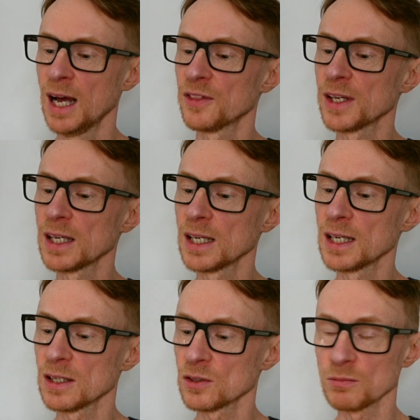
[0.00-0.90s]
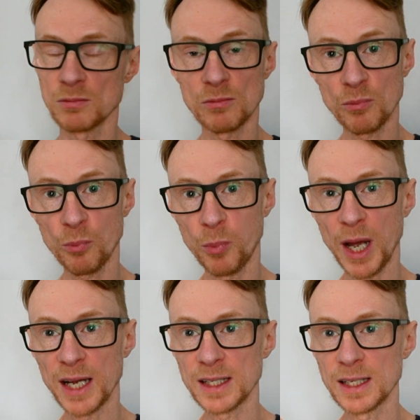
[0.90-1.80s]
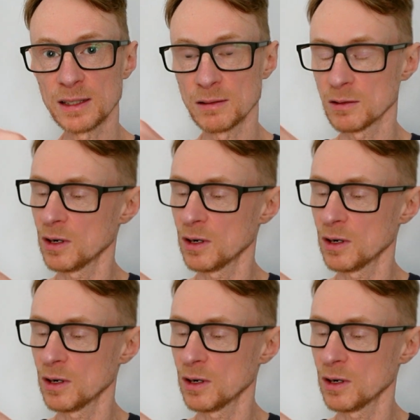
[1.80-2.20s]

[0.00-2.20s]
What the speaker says: The padding